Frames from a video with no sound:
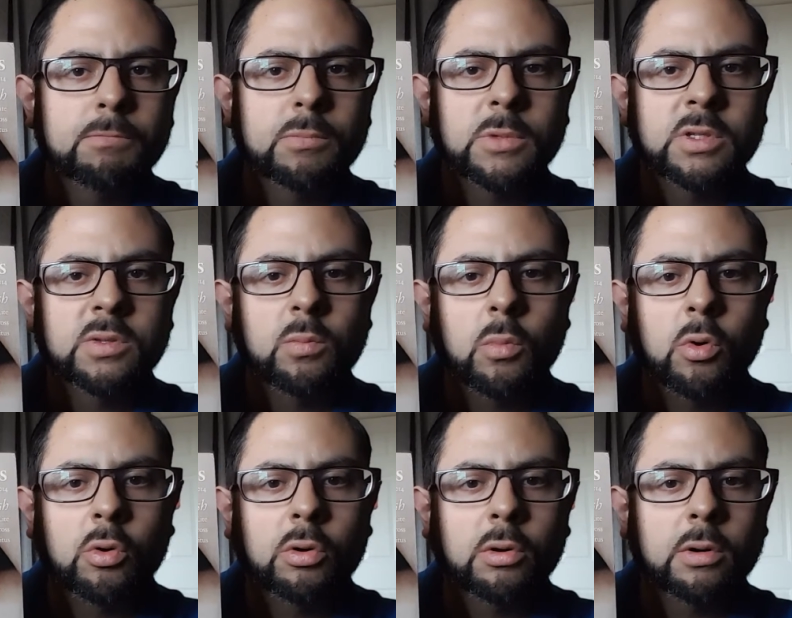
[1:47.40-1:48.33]
is
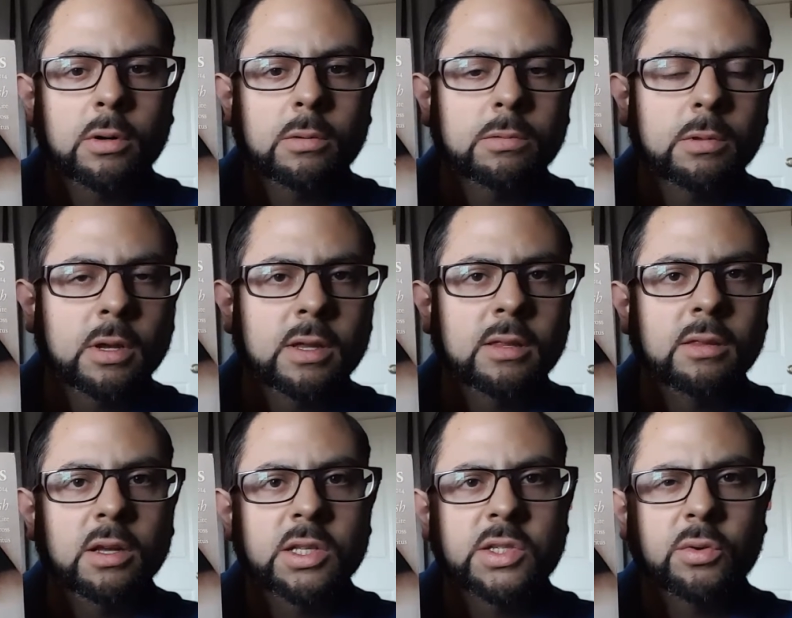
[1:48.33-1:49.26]
more like
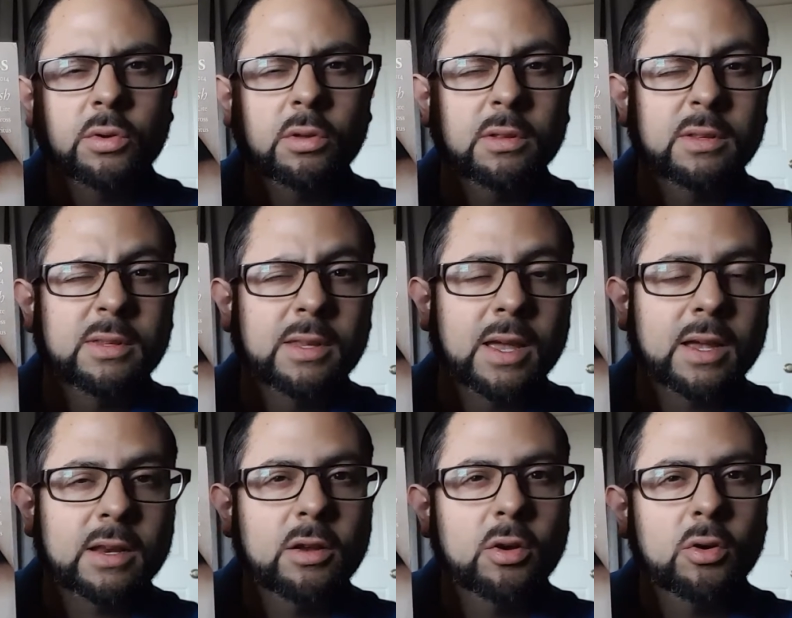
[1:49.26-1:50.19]
industrial
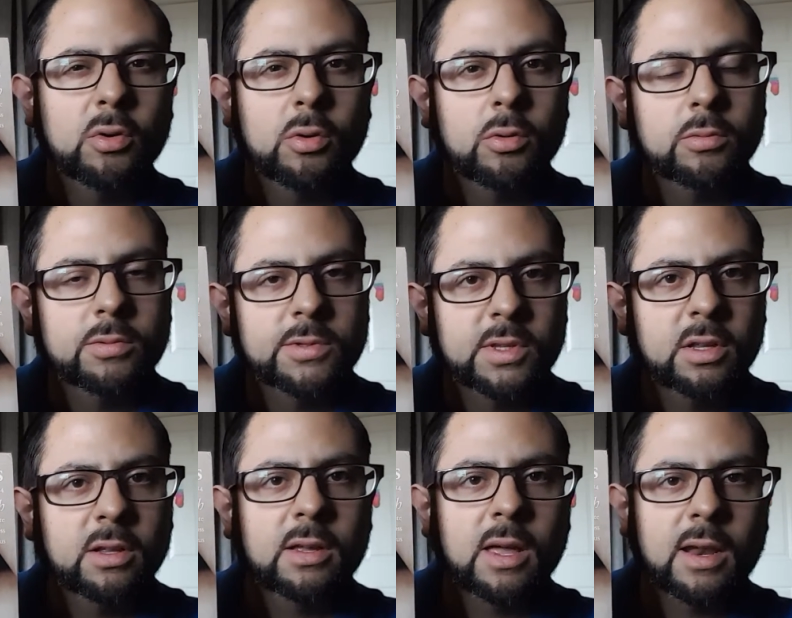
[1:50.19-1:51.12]
techno,
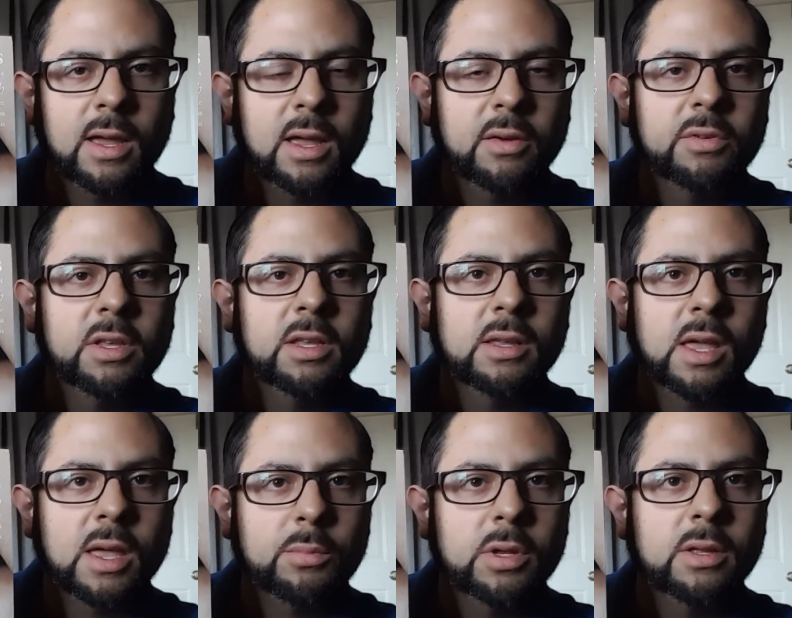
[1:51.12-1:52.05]
still kind of heavy,
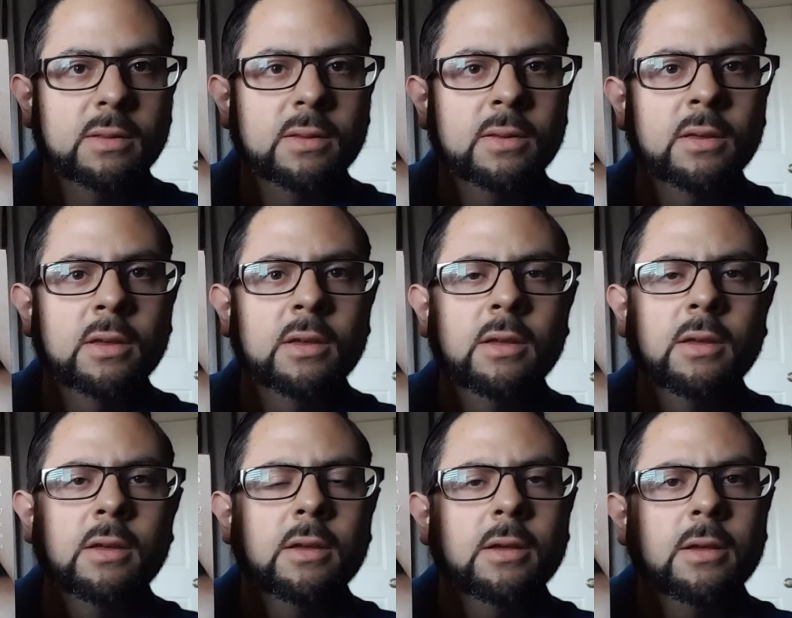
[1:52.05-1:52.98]
ambient.
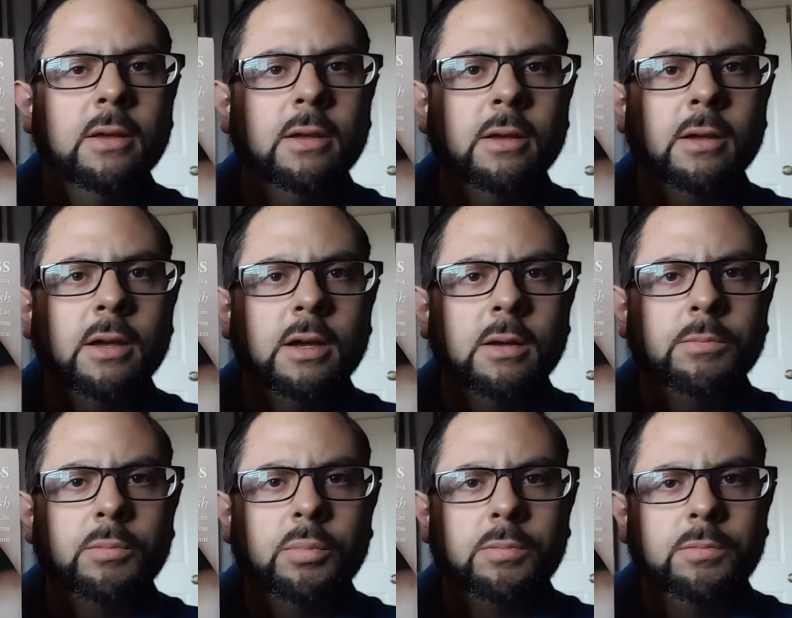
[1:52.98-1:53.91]

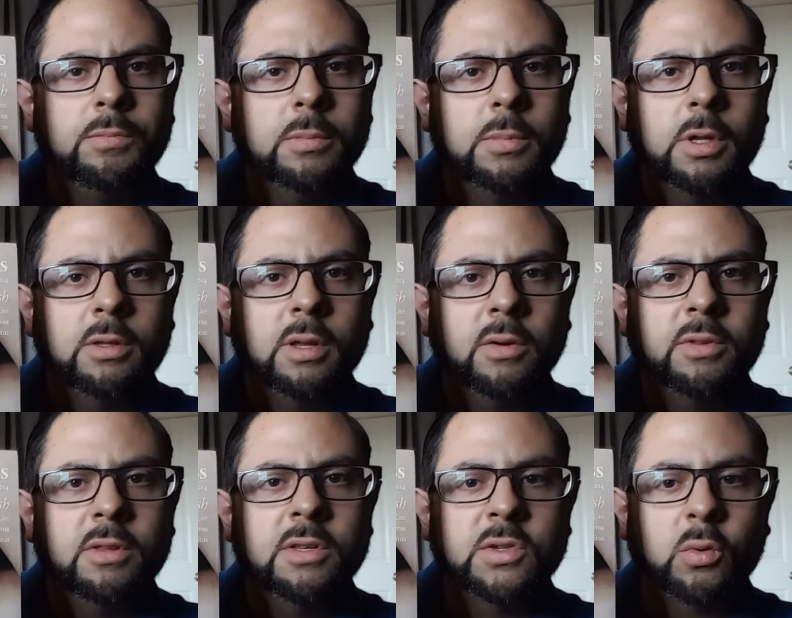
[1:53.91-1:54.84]
Tough
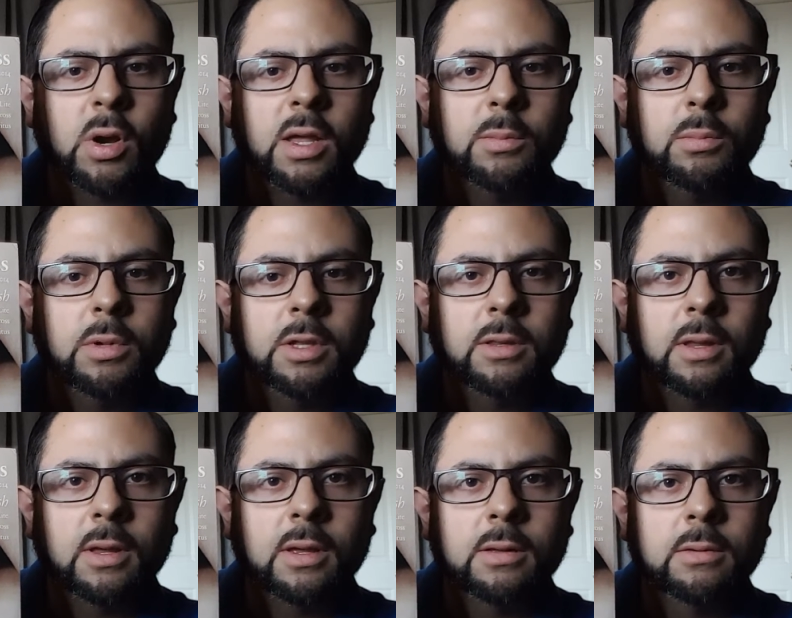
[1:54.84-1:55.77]
to describe,
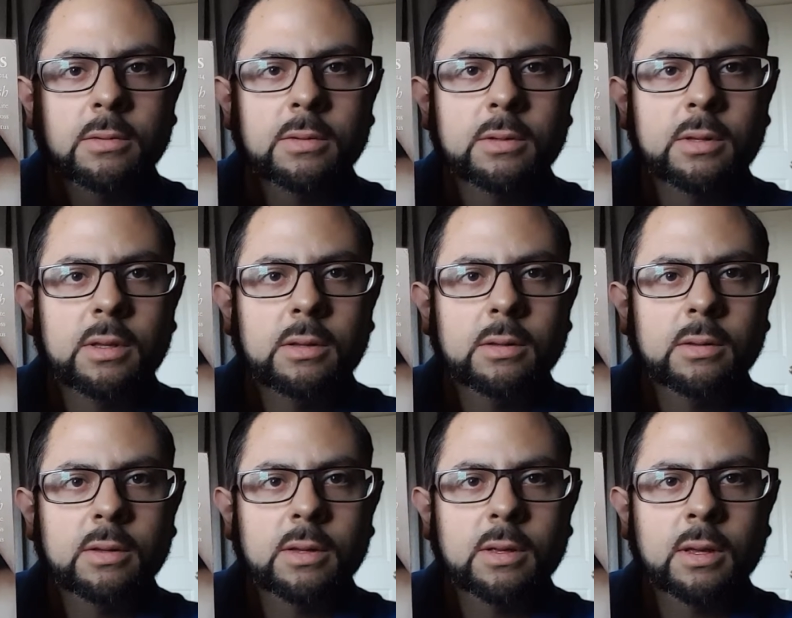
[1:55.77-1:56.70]
but
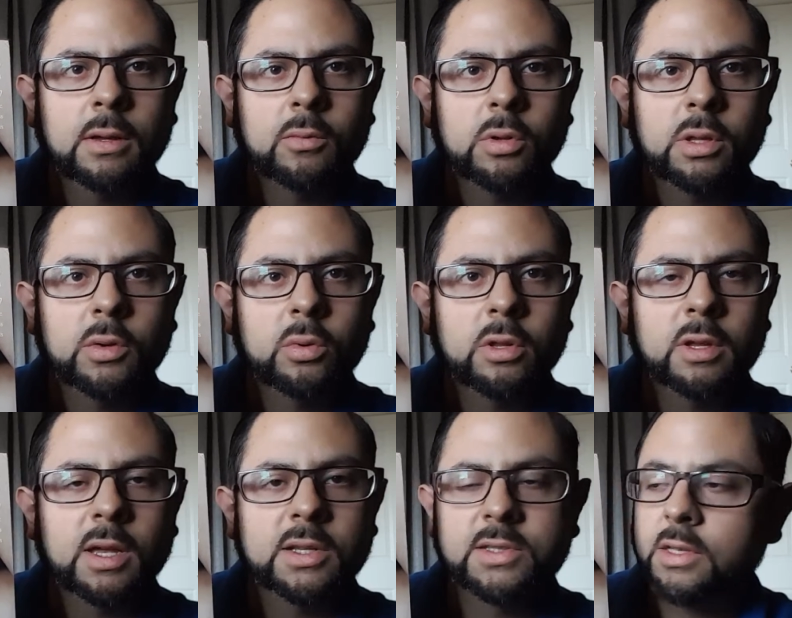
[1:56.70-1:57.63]

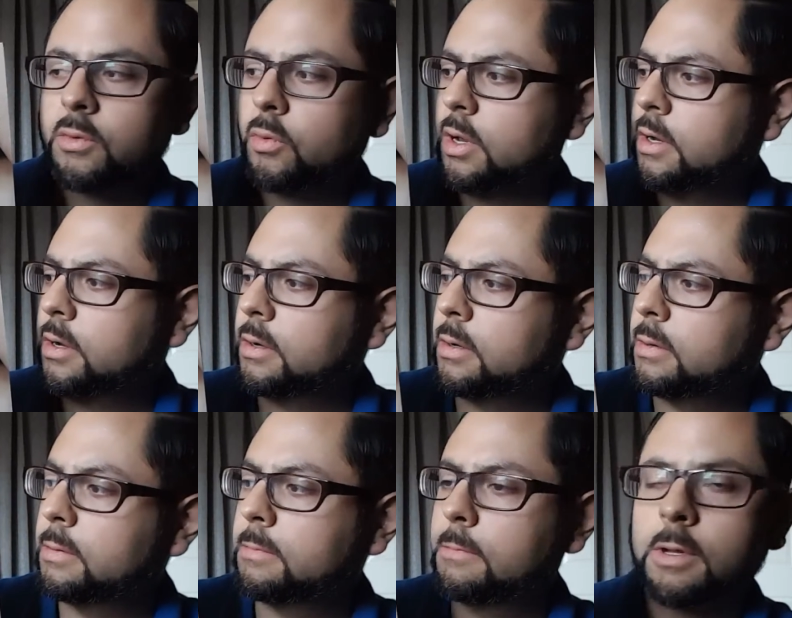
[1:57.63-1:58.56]
really excellent record.
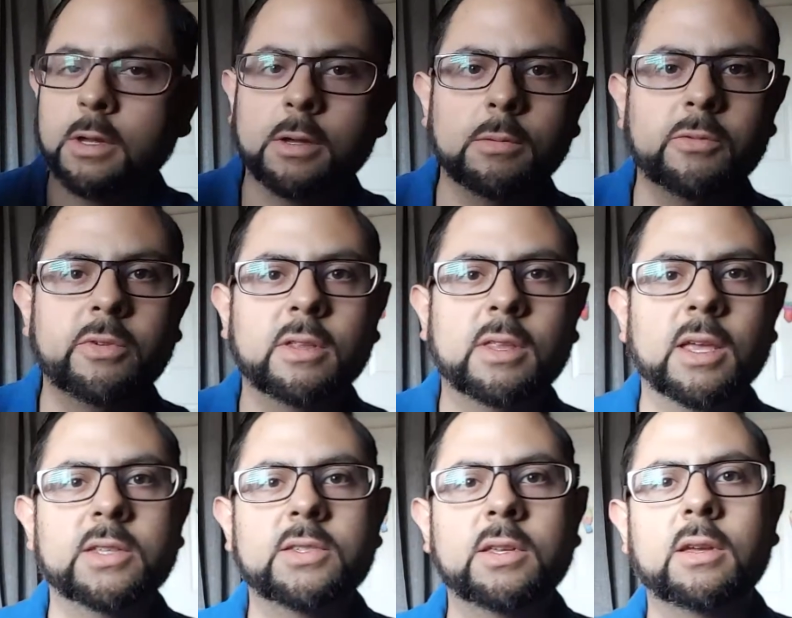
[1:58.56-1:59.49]

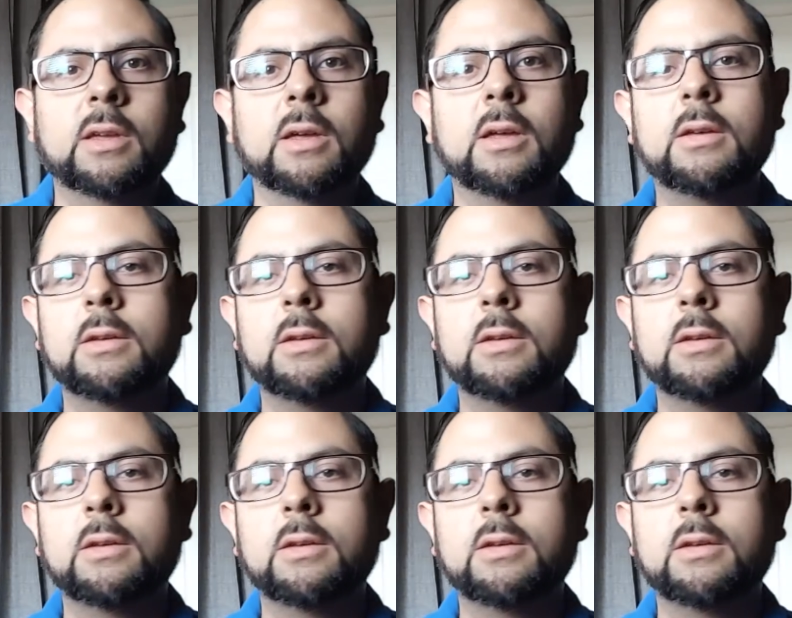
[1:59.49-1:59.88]
Fantastic